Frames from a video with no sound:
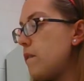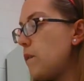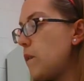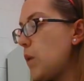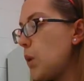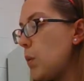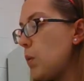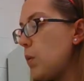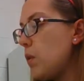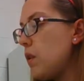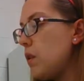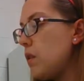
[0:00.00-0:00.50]

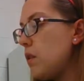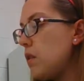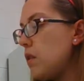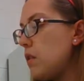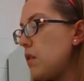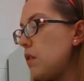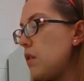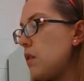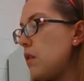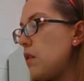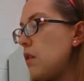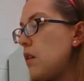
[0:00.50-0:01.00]
4,
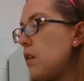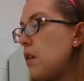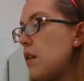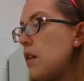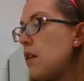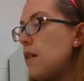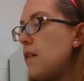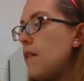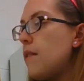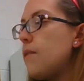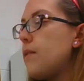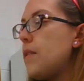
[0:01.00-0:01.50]

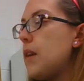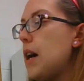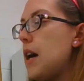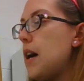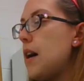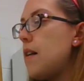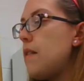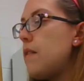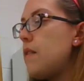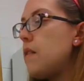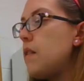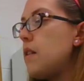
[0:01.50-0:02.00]

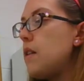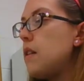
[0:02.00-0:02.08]
5,